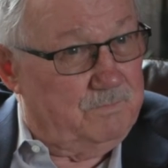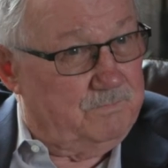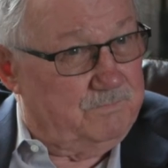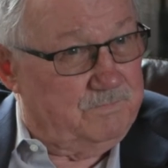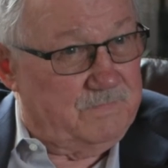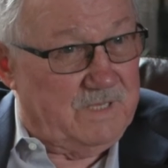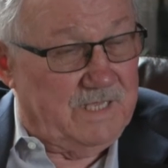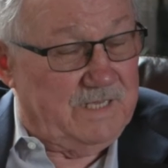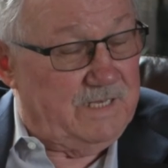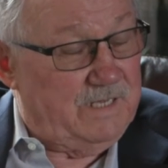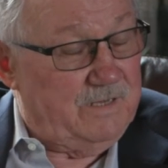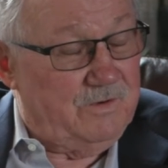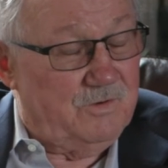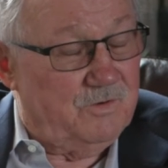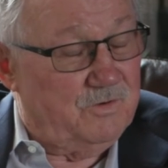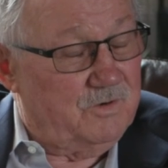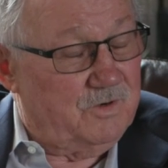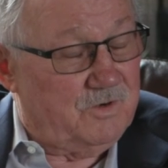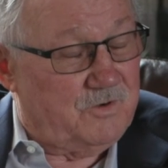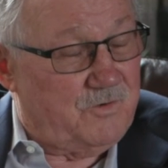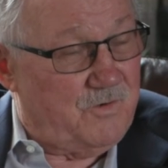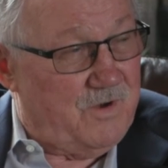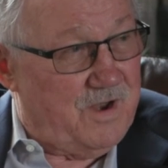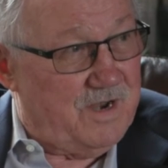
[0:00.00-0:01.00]
They didn't own a
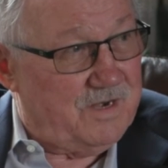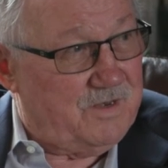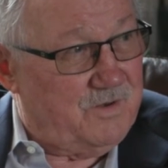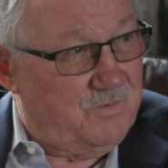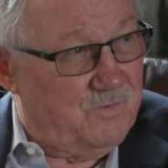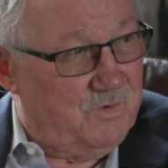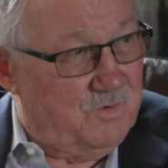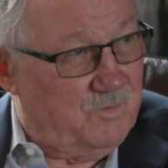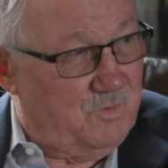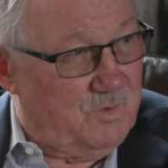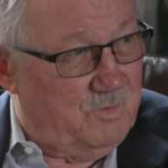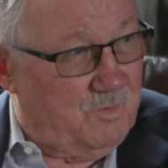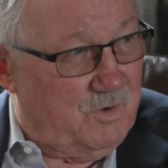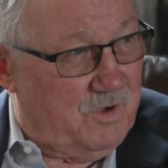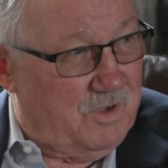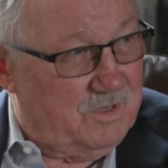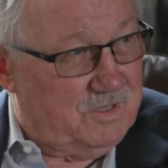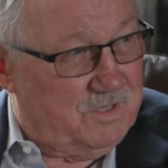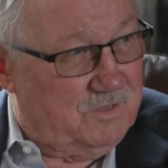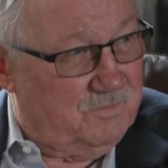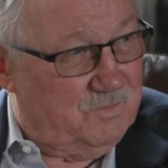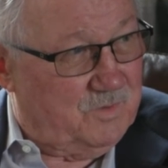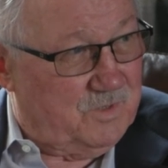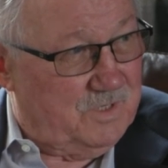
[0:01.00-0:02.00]
tractor when we bought
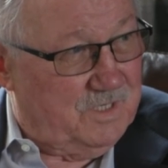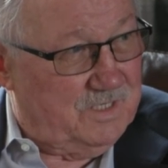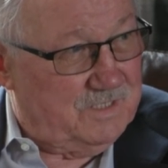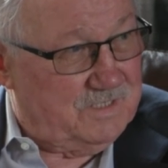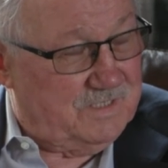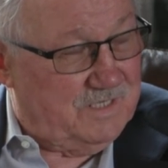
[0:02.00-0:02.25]
the place.